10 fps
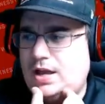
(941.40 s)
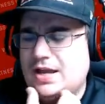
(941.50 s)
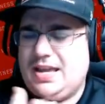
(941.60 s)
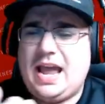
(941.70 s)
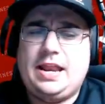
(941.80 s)

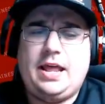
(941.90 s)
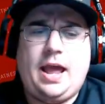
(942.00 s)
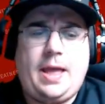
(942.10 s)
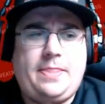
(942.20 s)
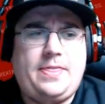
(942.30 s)
Yeah, and
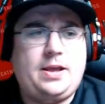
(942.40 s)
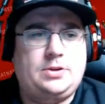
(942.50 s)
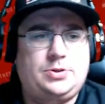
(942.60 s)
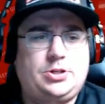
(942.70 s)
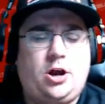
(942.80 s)
I think
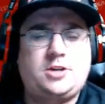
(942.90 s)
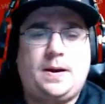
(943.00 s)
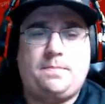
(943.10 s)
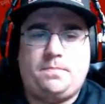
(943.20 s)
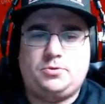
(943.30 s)
as we talked
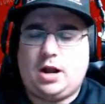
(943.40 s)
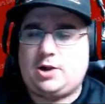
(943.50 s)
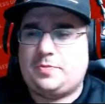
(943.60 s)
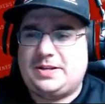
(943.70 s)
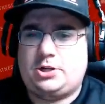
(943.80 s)
about
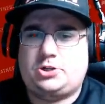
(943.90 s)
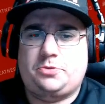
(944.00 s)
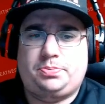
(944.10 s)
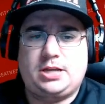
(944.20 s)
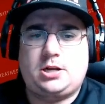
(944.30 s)
Draco being such a
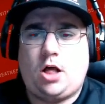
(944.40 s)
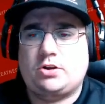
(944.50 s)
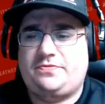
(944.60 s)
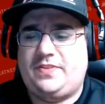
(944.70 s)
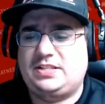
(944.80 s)
good play caller
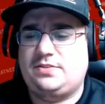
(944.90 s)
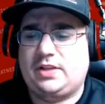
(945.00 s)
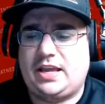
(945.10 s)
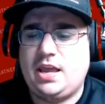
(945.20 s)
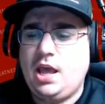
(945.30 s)

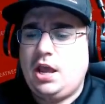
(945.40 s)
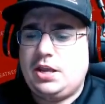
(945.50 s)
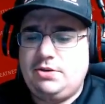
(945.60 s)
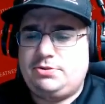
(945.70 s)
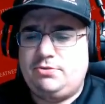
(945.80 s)
defensively,
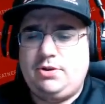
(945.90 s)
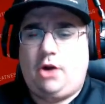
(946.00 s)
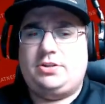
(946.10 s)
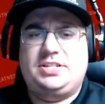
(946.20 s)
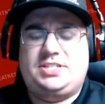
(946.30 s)
you do
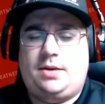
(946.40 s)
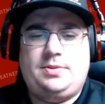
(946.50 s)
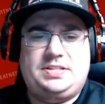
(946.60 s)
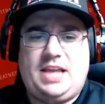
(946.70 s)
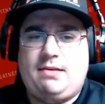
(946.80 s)
notice in some of
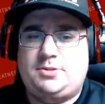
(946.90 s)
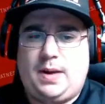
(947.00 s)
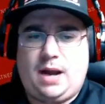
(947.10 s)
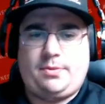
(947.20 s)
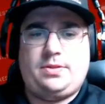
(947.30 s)
these games,
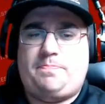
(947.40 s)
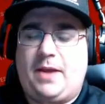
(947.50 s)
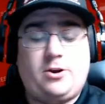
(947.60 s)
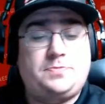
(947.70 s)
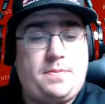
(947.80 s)
Bomber, the
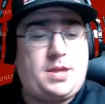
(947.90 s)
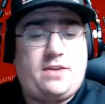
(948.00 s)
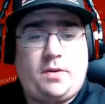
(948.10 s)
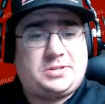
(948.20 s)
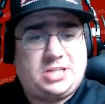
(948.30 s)
Bears maybe
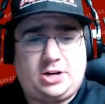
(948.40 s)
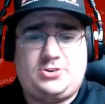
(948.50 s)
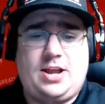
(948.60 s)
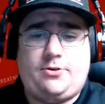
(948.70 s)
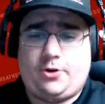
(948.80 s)
give up a
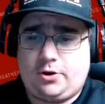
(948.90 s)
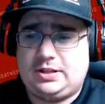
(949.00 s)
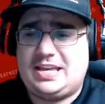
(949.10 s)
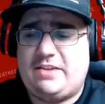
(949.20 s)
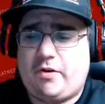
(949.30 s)
touchdown
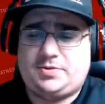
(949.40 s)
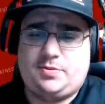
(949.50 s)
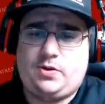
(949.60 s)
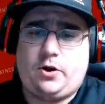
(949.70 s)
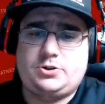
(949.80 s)
early, give up some
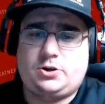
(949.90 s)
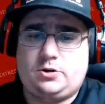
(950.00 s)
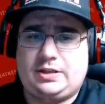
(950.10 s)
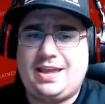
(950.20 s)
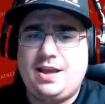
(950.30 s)
yards
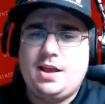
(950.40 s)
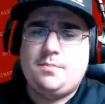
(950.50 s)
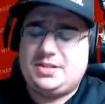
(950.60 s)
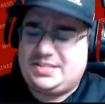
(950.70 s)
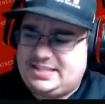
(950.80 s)
early,
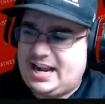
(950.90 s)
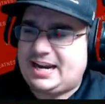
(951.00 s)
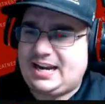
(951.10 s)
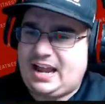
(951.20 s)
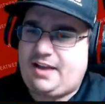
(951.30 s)
but
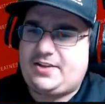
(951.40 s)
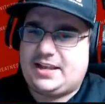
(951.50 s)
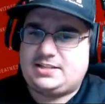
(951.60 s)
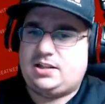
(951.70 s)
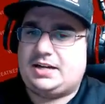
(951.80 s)
second half it
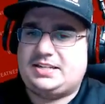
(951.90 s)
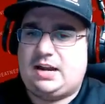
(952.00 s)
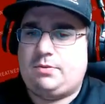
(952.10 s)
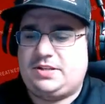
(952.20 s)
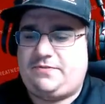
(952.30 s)
gets locked
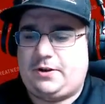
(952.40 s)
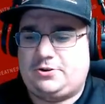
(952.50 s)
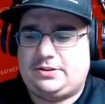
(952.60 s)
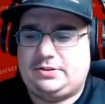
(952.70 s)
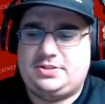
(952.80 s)
down once he figures
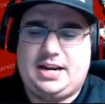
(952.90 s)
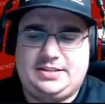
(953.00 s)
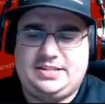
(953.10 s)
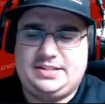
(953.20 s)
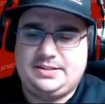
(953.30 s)
out those
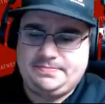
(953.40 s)
tendencies.